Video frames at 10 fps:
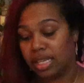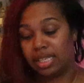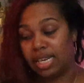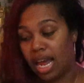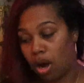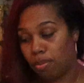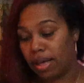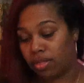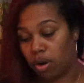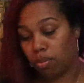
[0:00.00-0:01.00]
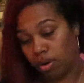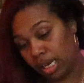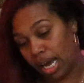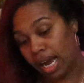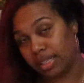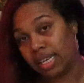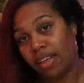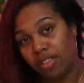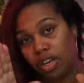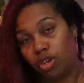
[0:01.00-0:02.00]
it's now made them realize
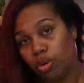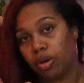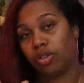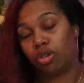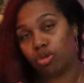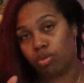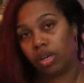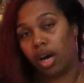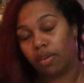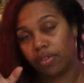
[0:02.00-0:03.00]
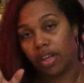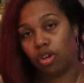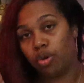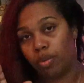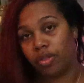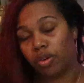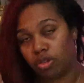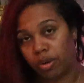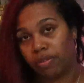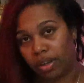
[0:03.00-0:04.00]
that you were their true love, that you were their
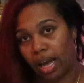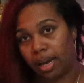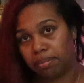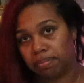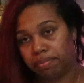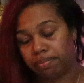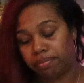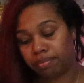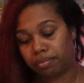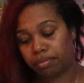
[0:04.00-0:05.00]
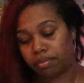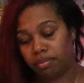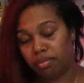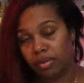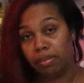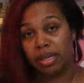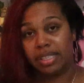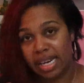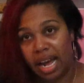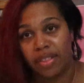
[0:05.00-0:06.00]
twin flame.
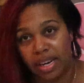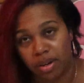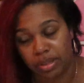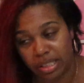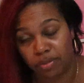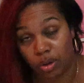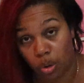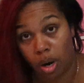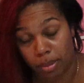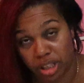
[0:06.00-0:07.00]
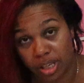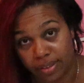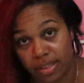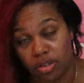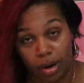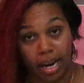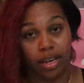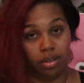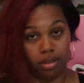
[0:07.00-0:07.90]
Because now they have received their karmic justice, right?